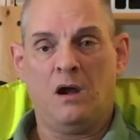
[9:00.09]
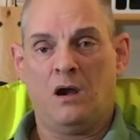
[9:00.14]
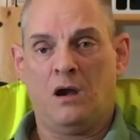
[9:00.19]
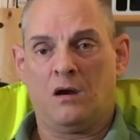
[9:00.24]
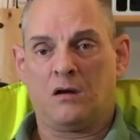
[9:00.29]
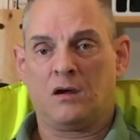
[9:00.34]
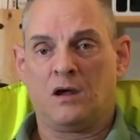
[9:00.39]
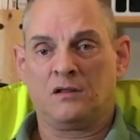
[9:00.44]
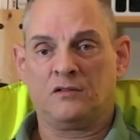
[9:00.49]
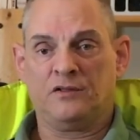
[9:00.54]

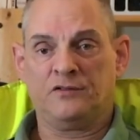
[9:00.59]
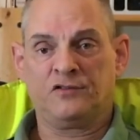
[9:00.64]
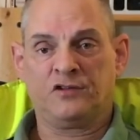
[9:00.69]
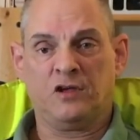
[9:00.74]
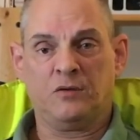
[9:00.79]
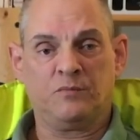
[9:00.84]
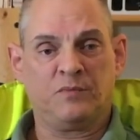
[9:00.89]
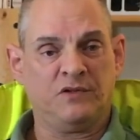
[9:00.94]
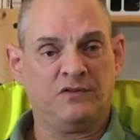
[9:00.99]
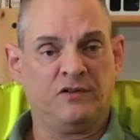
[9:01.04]
Okay, let's
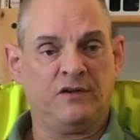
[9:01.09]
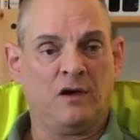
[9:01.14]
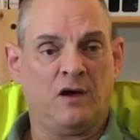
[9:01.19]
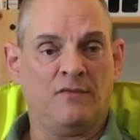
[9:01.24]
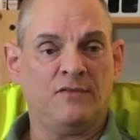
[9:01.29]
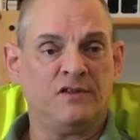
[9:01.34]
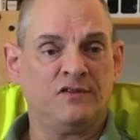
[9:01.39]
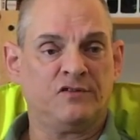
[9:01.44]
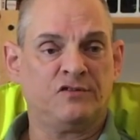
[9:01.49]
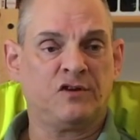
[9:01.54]
get busy
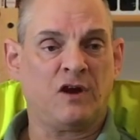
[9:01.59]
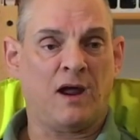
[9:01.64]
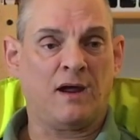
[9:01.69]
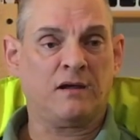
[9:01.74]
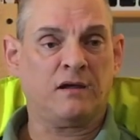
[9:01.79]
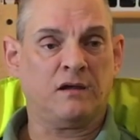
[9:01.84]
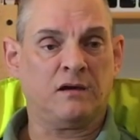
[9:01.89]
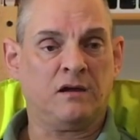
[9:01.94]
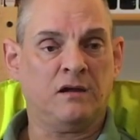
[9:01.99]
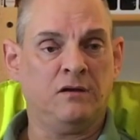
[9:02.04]
on this
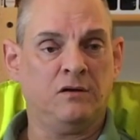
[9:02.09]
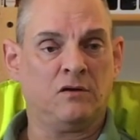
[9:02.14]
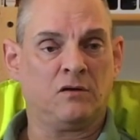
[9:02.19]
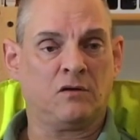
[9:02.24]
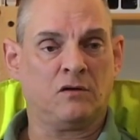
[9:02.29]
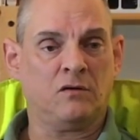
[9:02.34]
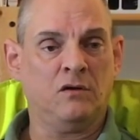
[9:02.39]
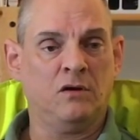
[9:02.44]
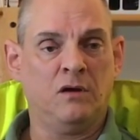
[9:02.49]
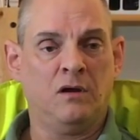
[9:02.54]
jacket
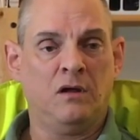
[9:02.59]
here.